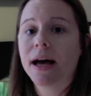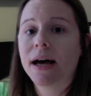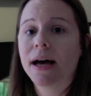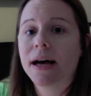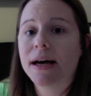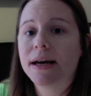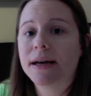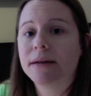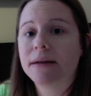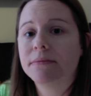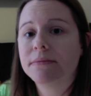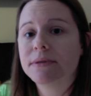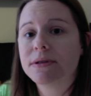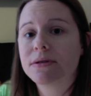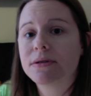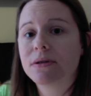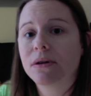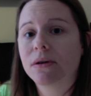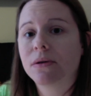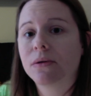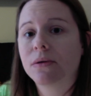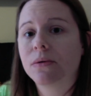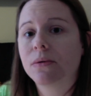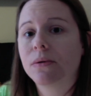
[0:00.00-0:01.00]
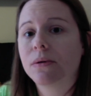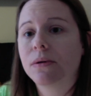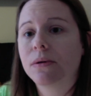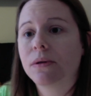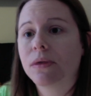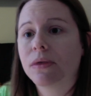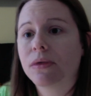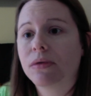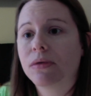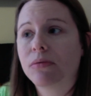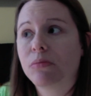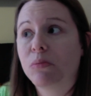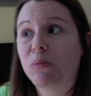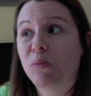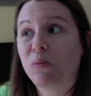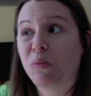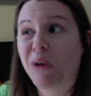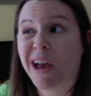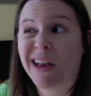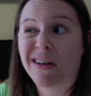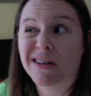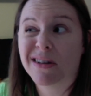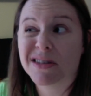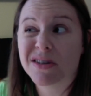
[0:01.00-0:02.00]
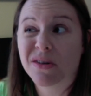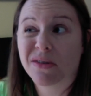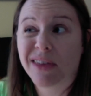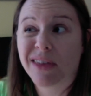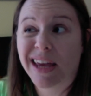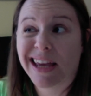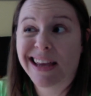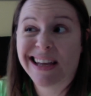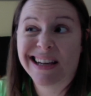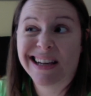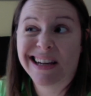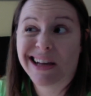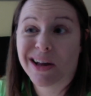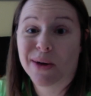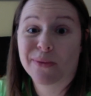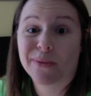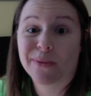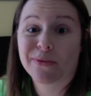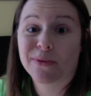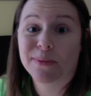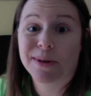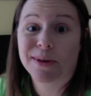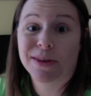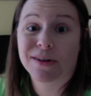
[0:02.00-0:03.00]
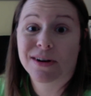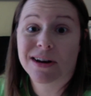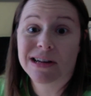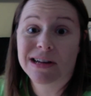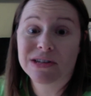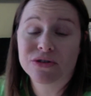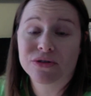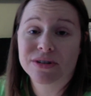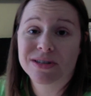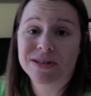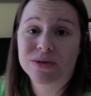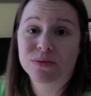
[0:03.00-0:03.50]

And also they needed help from other countries,